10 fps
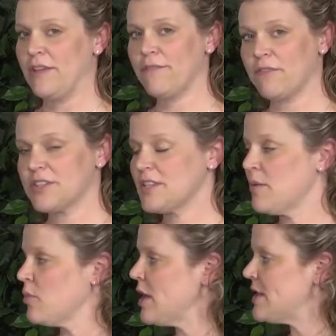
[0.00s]
If for
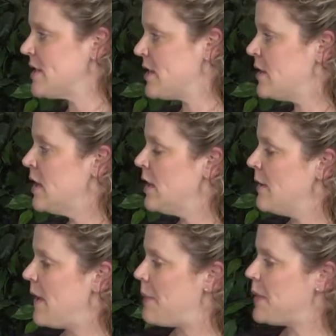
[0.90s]
some reason
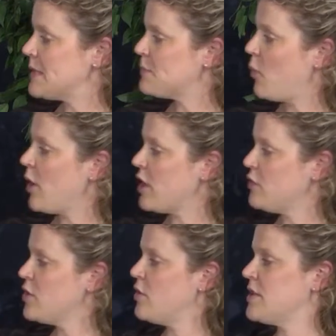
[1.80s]
at this point
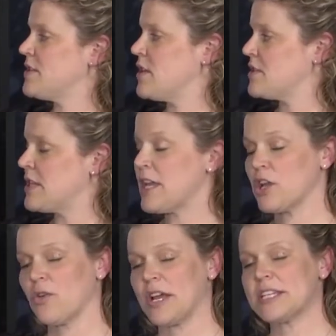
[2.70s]
you notice there's an
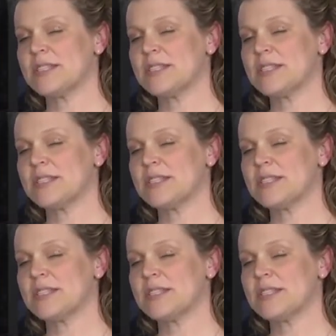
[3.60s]
incorrect